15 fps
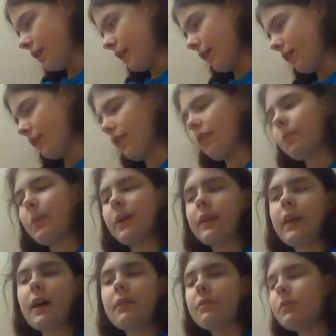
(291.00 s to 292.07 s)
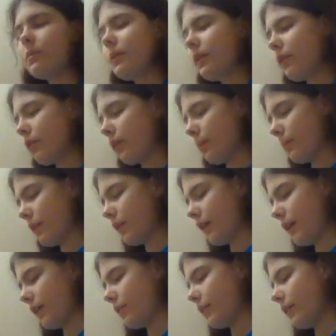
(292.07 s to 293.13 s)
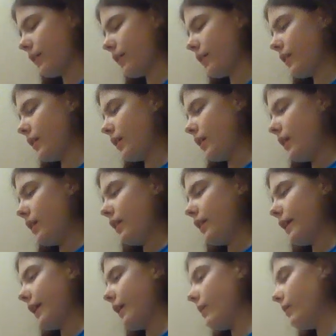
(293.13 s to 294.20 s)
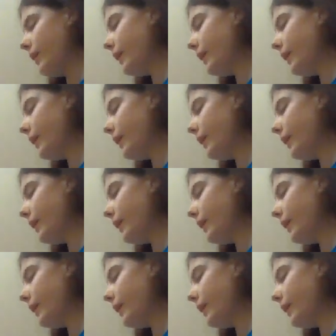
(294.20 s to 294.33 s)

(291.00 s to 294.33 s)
this is my left one, so I'm going to take one thing out of